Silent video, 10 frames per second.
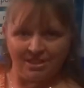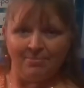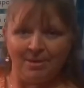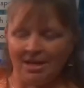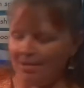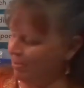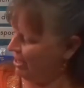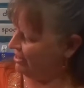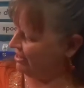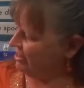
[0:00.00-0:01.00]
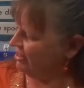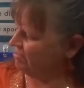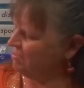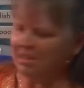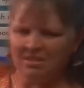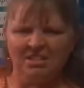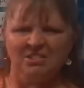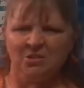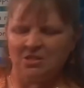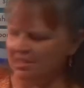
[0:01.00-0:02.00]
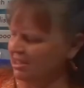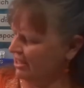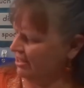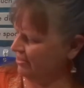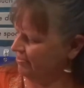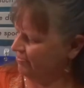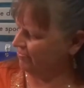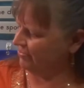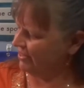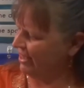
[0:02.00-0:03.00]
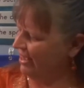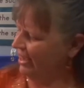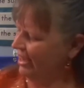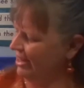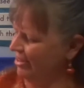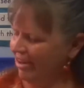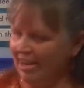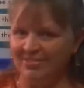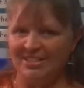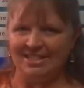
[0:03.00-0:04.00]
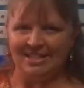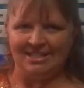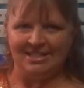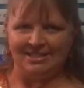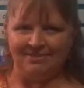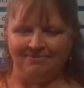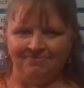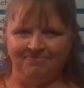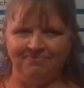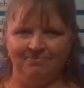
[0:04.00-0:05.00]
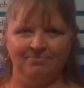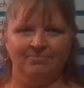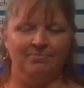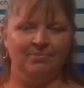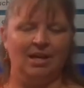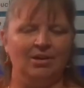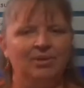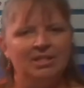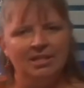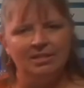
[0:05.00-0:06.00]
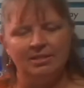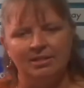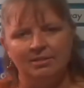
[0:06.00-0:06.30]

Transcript: my hypothesis. I think it's going to sink. And now I have to test it. How do I test it?